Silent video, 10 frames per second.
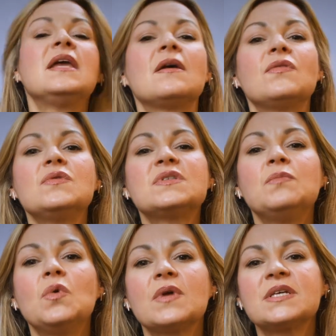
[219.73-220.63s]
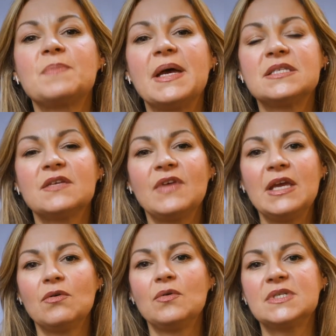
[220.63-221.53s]
Now, those more expensive
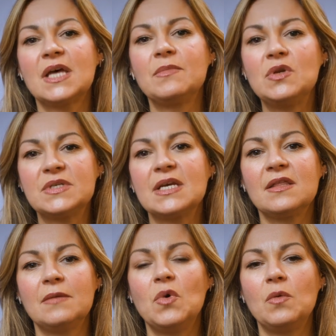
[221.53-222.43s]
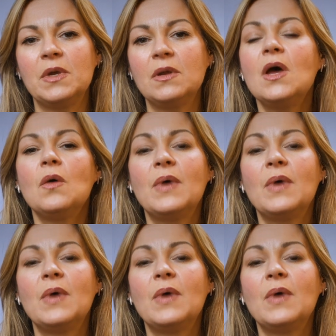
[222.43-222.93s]
heroes that I'm using at the moment,